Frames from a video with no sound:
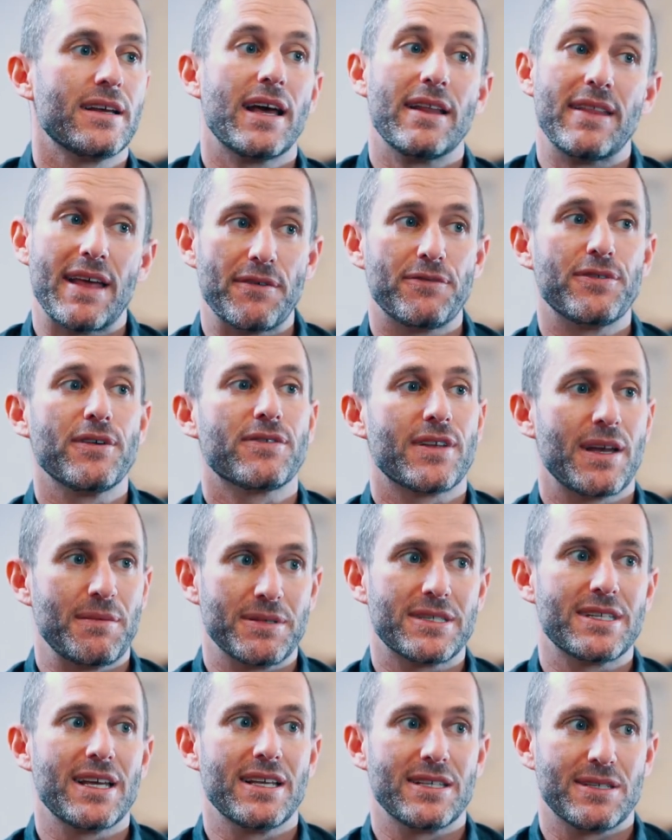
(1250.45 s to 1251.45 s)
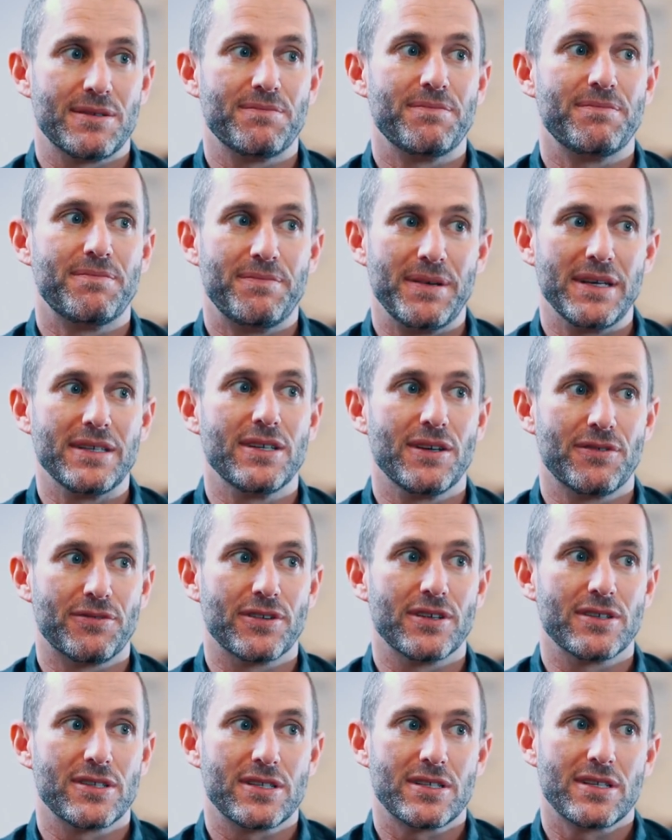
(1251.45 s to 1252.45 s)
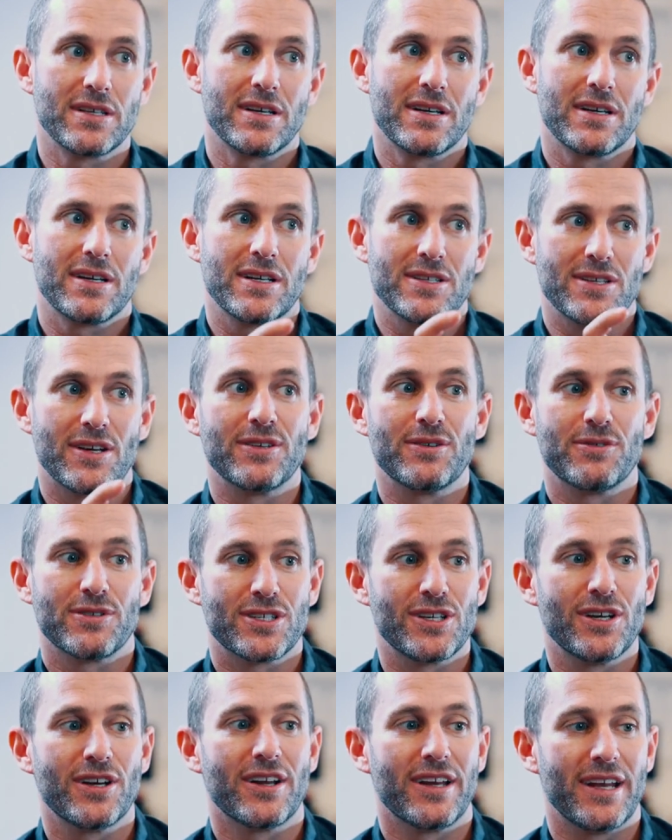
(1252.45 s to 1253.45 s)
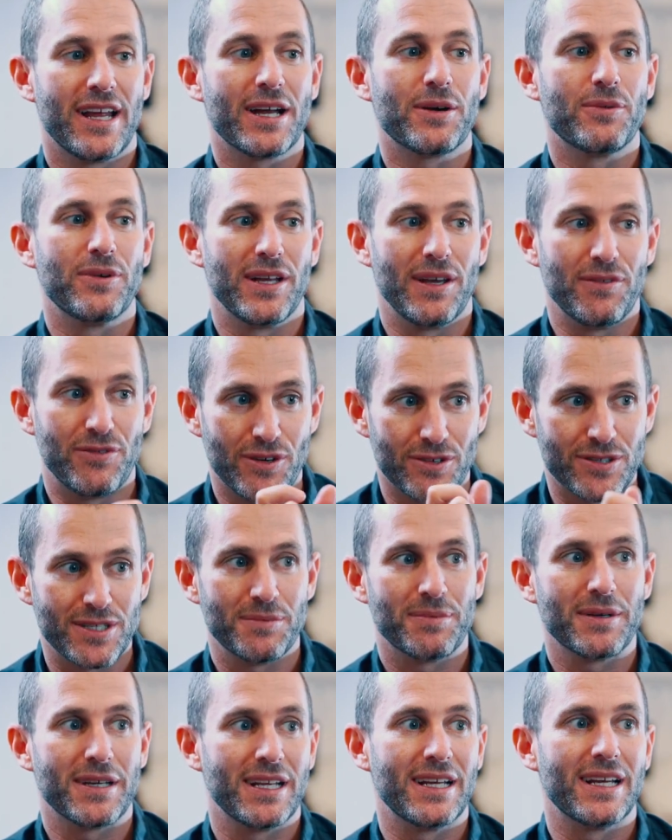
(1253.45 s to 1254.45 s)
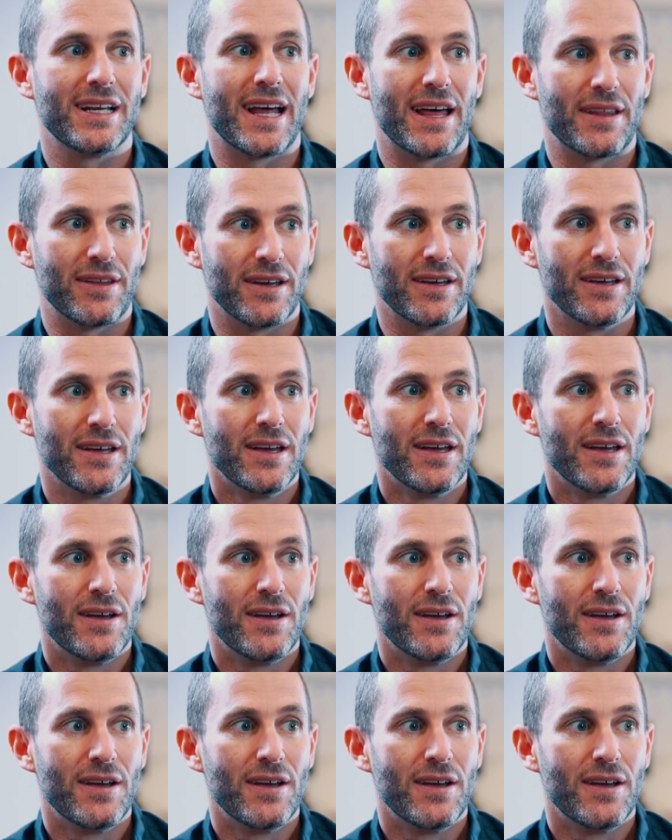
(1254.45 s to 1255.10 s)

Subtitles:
And that 15% is a big difference because on the return on equity, if you're tipping in another